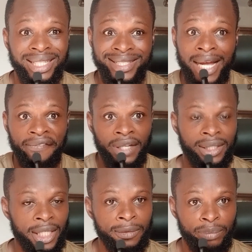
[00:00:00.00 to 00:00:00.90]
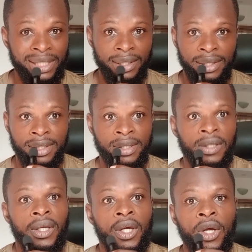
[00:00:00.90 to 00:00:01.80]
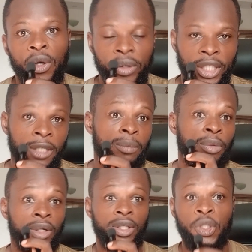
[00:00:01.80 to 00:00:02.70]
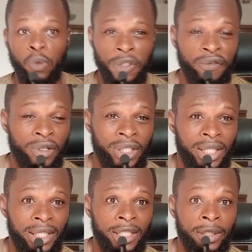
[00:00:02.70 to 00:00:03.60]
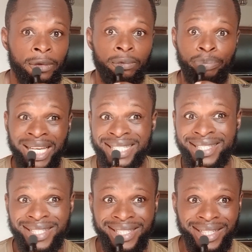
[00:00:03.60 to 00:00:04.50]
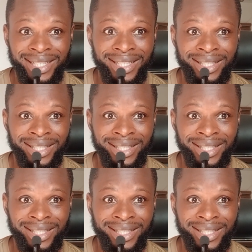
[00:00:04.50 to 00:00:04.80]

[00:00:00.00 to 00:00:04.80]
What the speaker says: It affected businesses, okay, but it was for the best